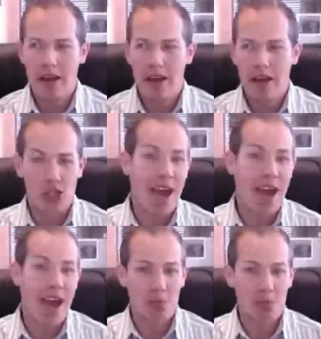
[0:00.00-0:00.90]
it
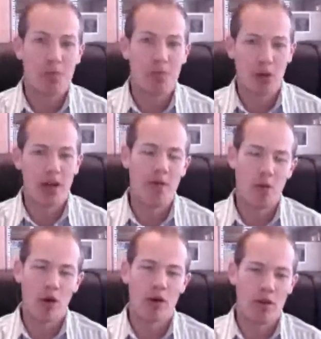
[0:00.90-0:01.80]
attracts people to come
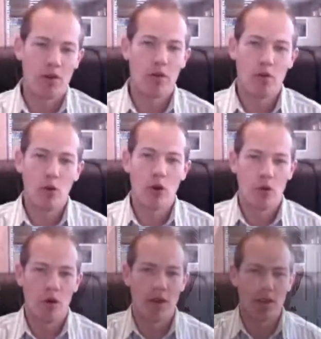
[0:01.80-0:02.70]
work work
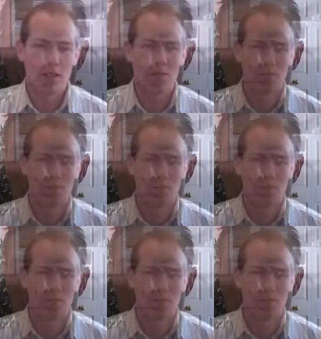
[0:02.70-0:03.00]
with us.